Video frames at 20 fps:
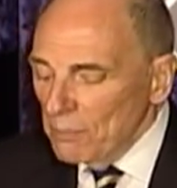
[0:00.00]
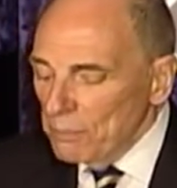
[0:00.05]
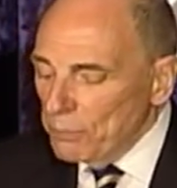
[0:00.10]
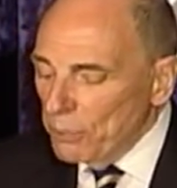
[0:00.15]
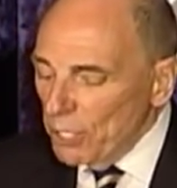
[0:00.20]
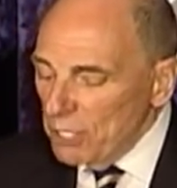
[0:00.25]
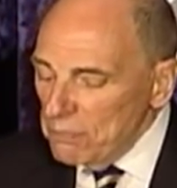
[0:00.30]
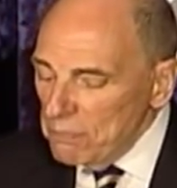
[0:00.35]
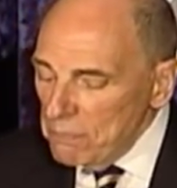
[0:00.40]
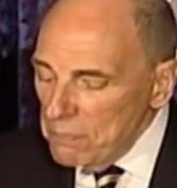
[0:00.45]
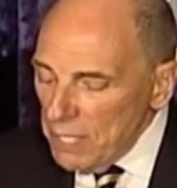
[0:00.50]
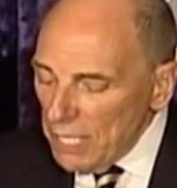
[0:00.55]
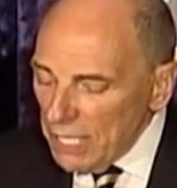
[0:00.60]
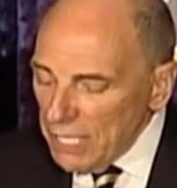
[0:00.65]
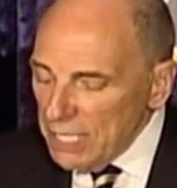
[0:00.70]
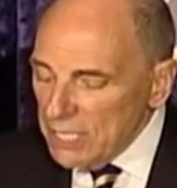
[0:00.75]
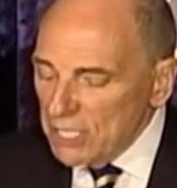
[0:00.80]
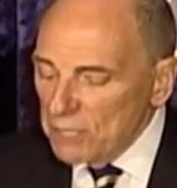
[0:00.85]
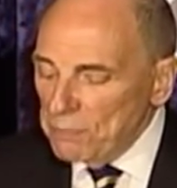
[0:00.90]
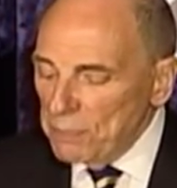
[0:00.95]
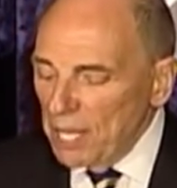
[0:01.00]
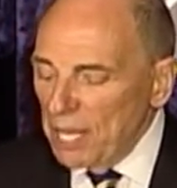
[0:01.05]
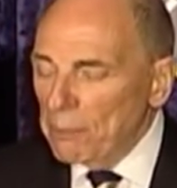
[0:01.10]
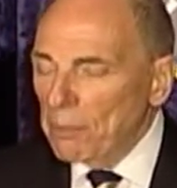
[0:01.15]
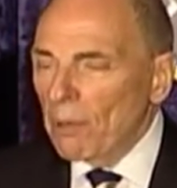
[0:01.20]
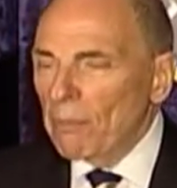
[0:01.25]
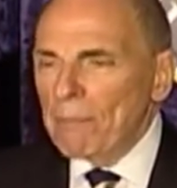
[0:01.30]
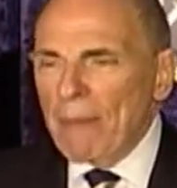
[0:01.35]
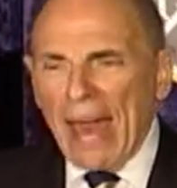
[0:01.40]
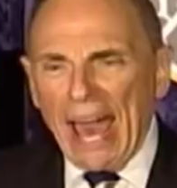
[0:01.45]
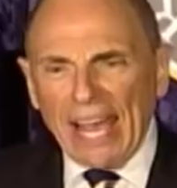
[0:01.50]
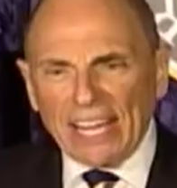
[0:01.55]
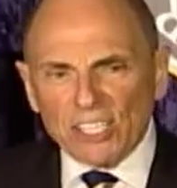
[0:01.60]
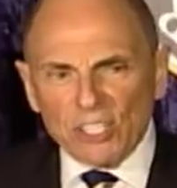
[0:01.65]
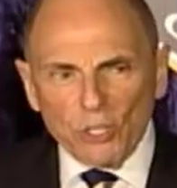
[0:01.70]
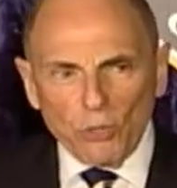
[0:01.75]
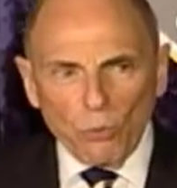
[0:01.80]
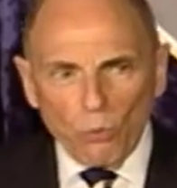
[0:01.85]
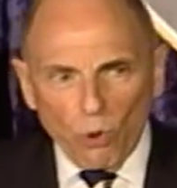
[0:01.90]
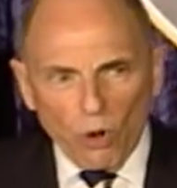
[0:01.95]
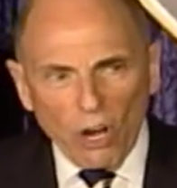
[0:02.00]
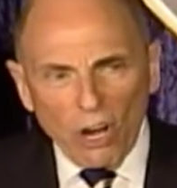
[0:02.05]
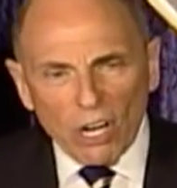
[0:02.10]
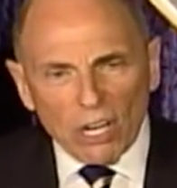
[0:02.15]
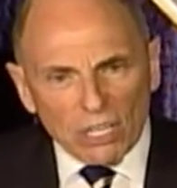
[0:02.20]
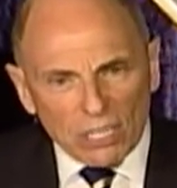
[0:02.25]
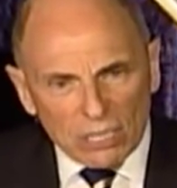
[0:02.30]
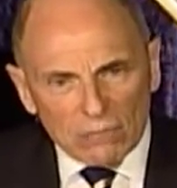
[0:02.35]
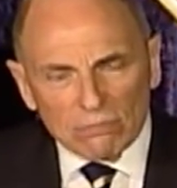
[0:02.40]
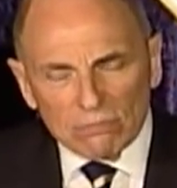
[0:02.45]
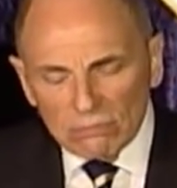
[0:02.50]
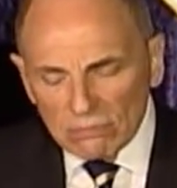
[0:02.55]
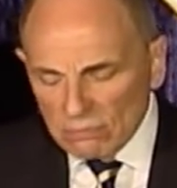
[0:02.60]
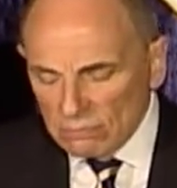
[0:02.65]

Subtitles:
put millions of people back to work,